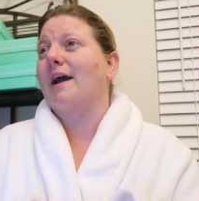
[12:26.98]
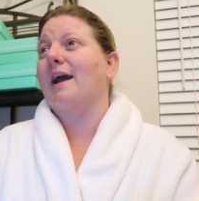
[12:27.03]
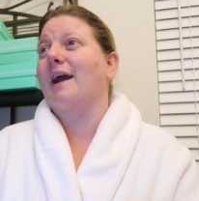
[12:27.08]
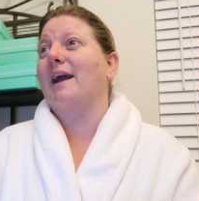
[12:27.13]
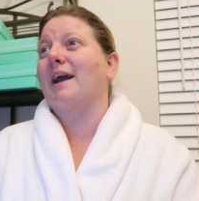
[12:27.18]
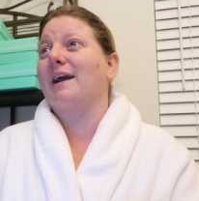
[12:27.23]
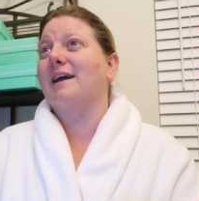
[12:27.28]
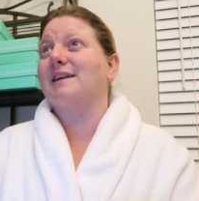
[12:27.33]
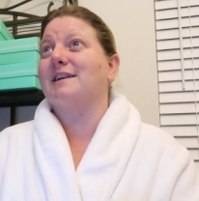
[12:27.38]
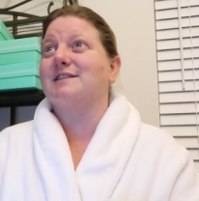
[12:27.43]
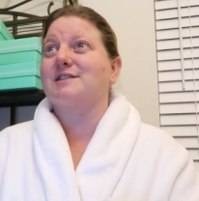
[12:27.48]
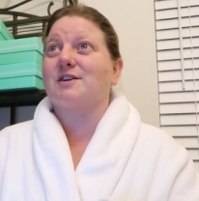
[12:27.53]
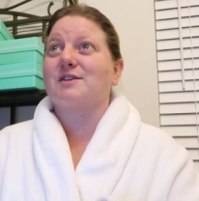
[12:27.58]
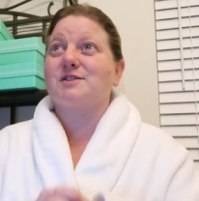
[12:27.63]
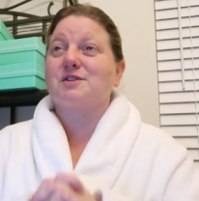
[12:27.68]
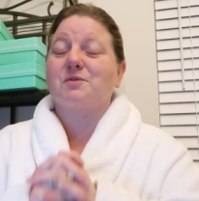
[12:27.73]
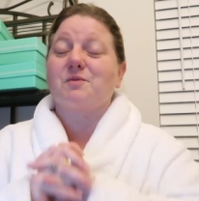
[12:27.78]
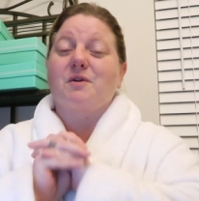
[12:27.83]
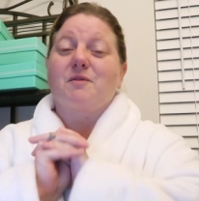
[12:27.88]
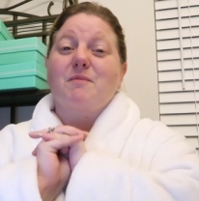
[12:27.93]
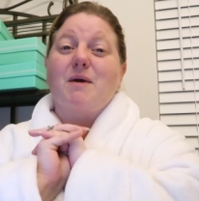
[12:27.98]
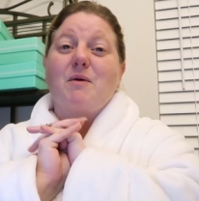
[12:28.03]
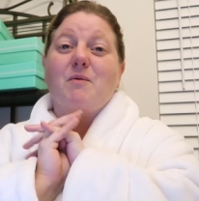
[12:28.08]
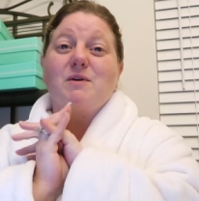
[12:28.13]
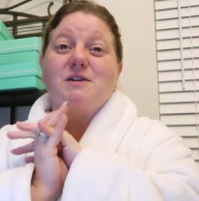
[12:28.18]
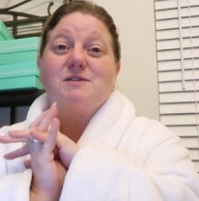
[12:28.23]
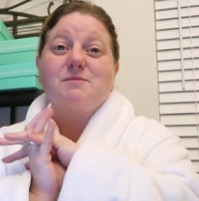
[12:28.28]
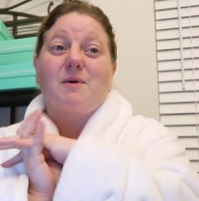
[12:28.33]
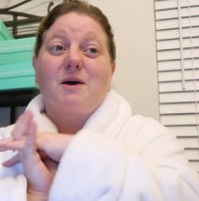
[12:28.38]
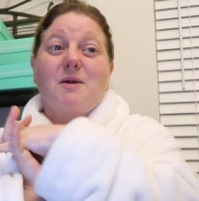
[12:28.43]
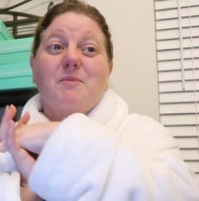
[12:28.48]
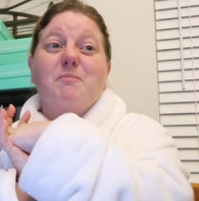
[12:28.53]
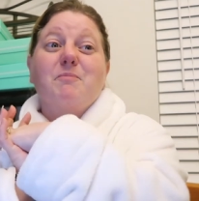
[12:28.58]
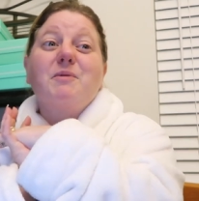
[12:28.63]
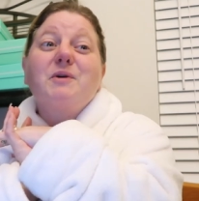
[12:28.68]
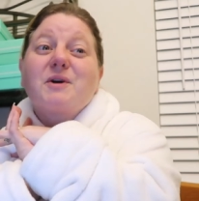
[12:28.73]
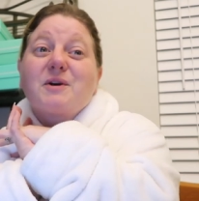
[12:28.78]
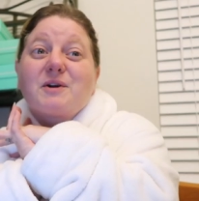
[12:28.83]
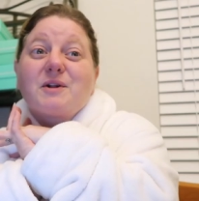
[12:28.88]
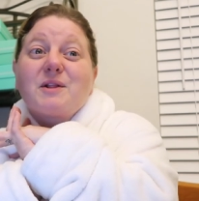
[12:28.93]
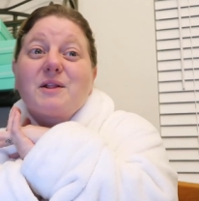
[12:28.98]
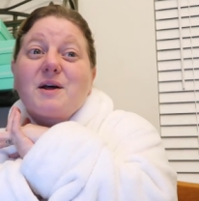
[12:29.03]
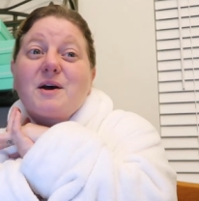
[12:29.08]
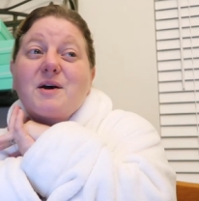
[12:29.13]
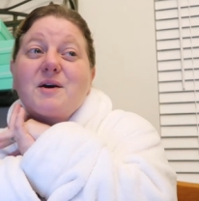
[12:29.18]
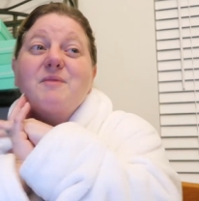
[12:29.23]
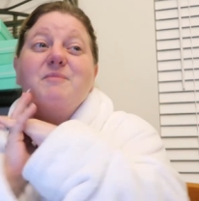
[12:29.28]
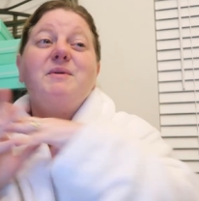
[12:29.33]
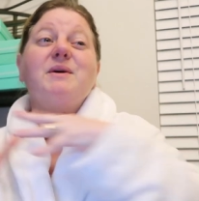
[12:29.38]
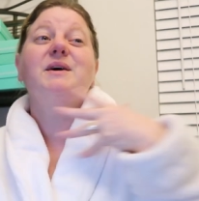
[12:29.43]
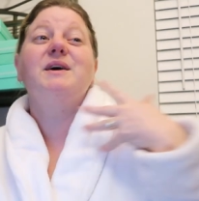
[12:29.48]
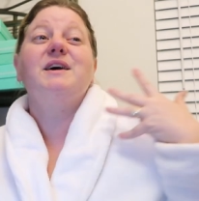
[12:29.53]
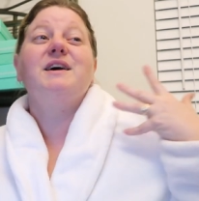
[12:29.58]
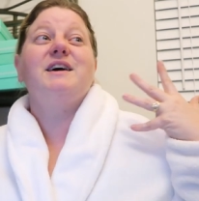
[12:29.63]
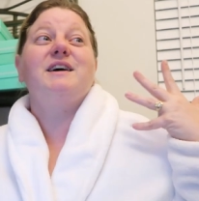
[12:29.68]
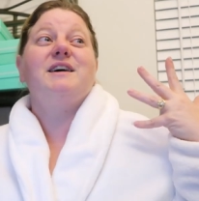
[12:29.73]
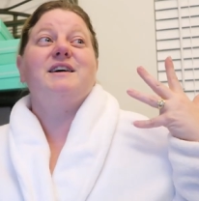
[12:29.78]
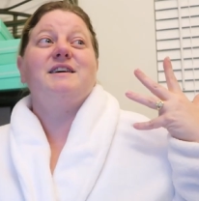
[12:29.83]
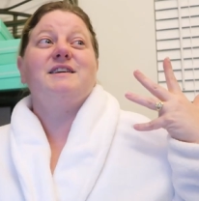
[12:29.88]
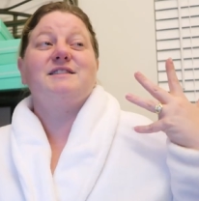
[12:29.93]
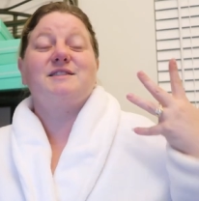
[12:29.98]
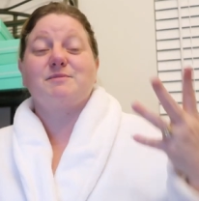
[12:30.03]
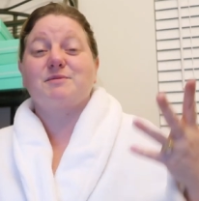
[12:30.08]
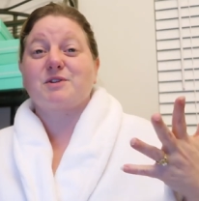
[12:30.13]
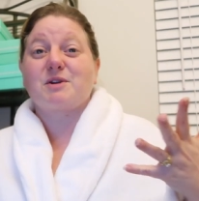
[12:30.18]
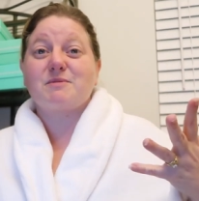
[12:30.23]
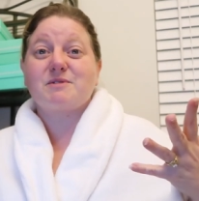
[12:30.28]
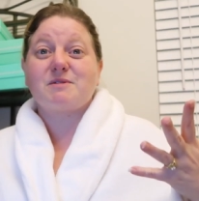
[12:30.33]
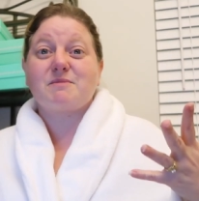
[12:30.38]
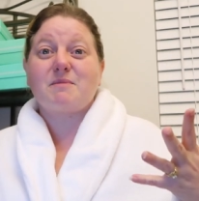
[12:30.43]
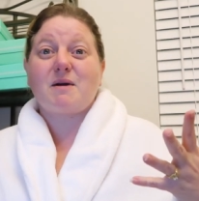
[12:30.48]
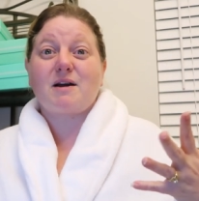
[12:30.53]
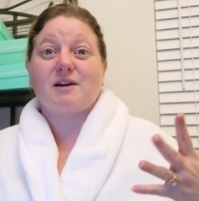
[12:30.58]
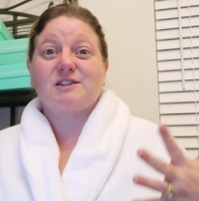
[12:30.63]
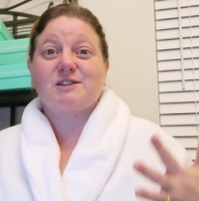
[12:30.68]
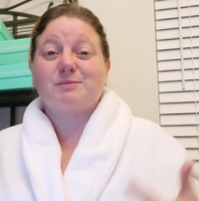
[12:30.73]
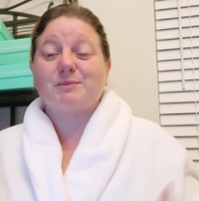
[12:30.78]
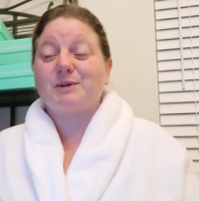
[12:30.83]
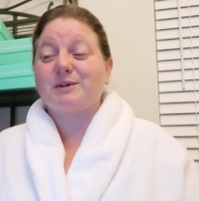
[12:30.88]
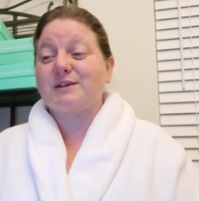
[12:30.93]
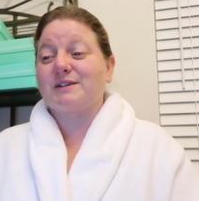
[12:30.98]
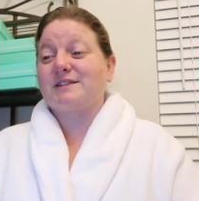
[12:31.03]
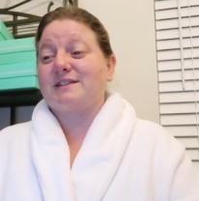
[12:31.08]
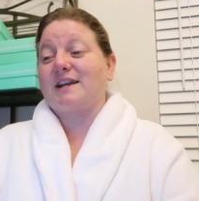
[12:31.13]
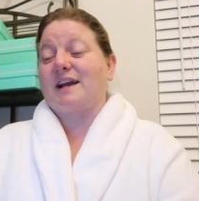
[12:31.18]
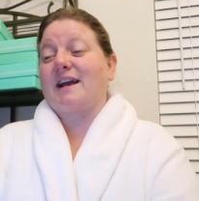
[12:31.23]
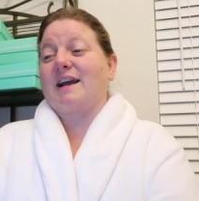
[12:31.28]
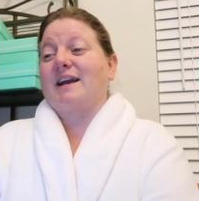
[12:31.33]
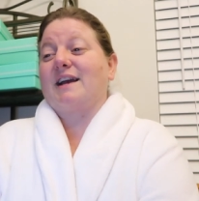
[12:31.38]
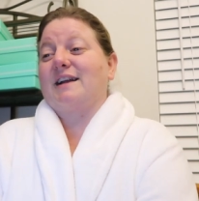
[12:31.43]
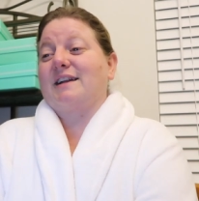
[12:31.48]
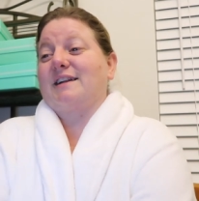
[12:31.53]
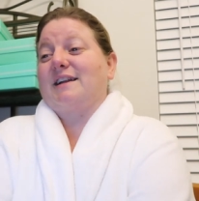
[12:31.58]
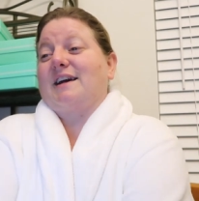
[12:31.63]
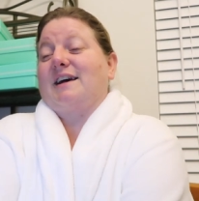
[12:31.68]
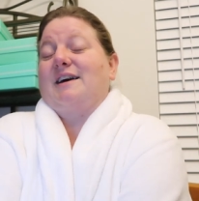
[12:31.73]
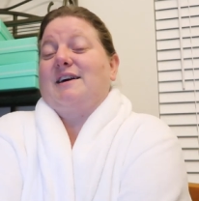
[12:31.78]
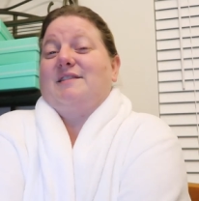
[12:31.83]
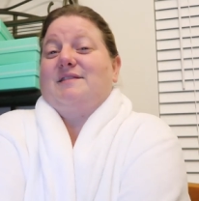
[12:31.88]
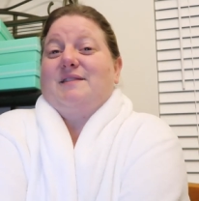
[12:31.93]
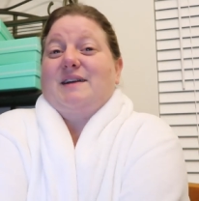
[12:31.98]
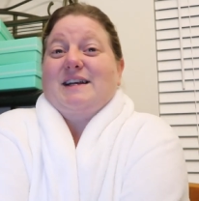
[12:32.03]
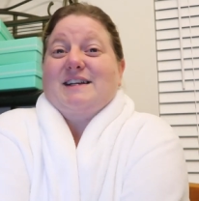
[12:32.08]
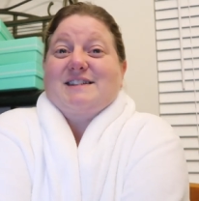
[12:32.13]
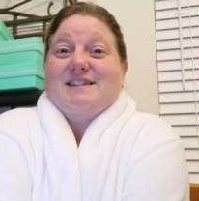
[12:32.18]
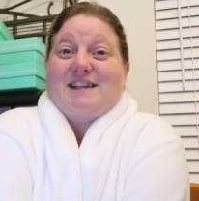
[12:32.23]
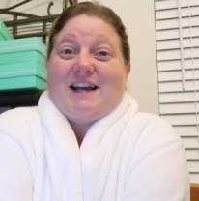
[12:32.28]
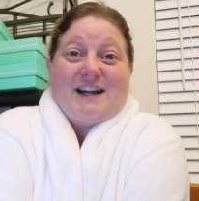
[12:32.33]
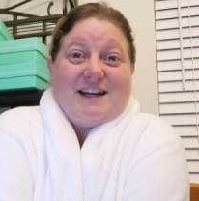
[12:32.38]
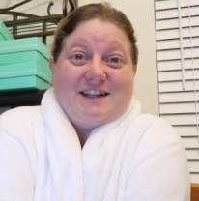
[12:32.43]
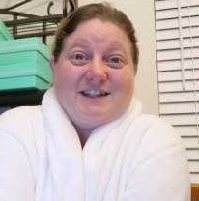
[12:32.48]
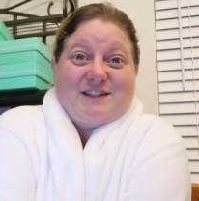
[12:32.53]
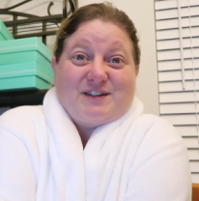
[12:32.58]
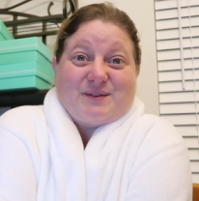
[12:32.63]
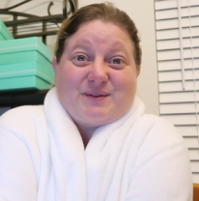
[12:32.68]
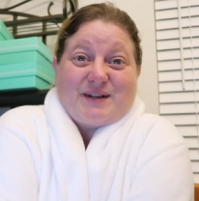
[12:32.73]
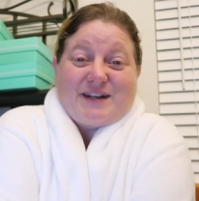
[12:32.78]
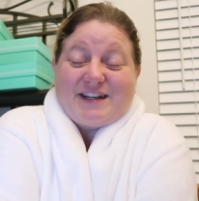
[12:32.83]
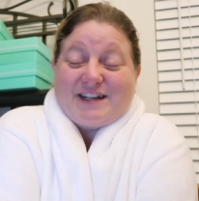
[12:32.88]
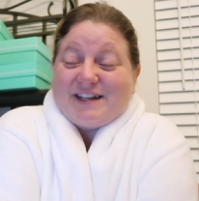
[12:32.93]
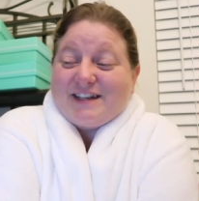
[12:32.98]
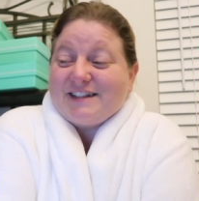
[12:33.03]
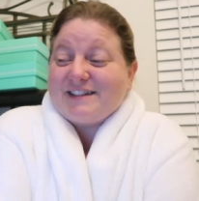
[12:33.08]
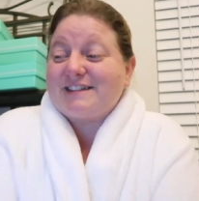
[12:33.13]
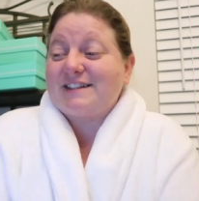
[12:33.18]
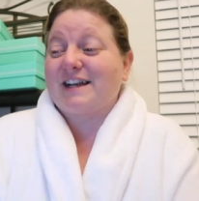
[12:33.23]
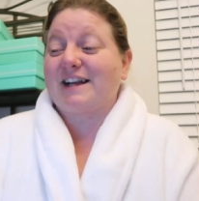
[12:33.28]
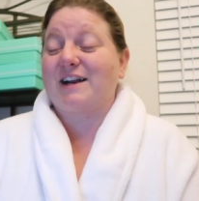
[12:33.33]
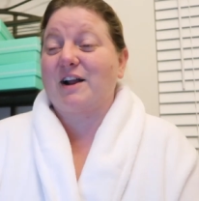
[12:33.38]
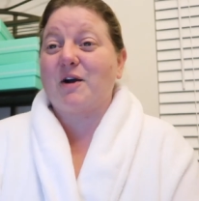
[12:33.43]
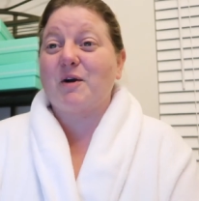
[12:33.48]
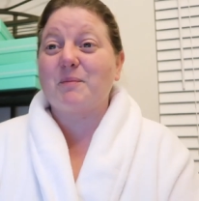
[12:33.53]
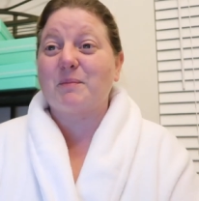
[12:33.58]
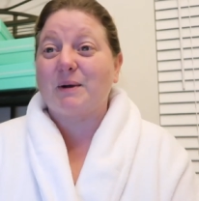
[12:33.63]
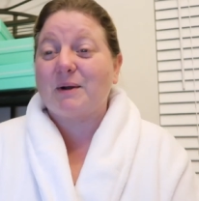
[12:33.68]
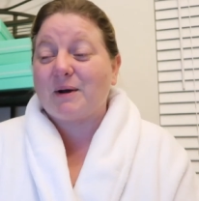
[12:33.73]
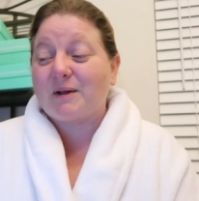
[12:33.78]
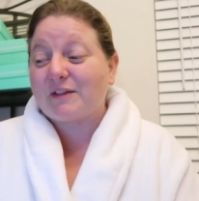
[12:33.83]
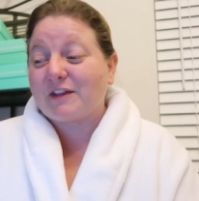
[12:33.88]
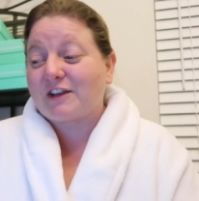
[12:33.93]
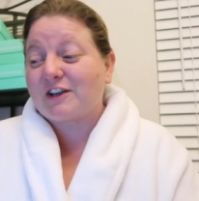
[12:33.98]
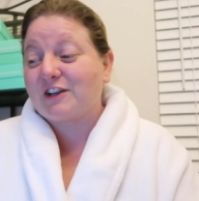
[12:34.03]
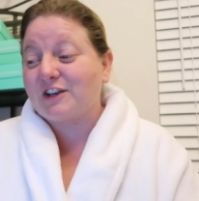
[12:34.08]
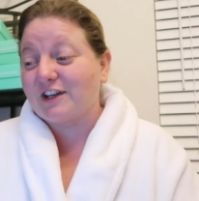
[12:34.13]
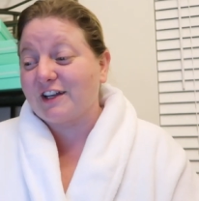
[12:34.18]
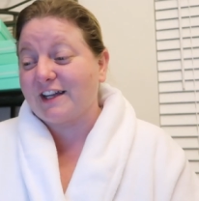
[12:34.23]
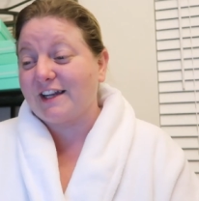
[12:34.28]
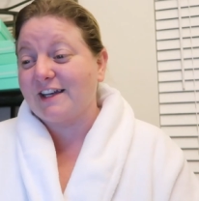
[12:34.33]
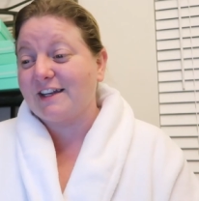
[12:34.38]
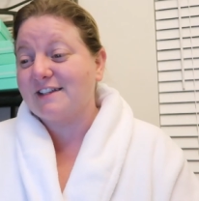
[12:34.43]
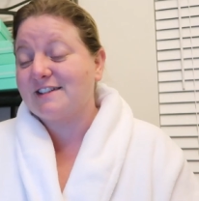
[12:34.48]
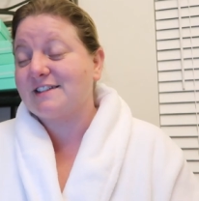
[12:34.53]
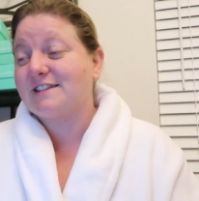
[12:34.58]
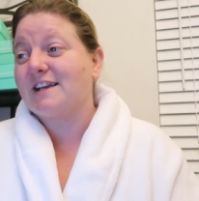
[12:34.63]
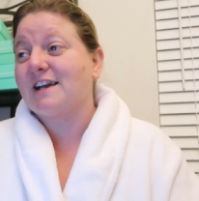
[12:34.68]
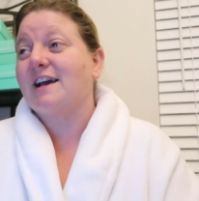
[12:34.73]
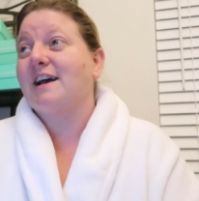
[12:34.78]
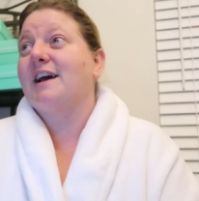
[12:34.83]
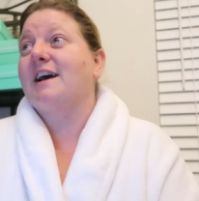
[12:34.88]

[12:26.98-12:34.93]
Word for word: And it's also one of my Once Upon a Book Club subscription box books, and I'm excited to read it and open all the goodies.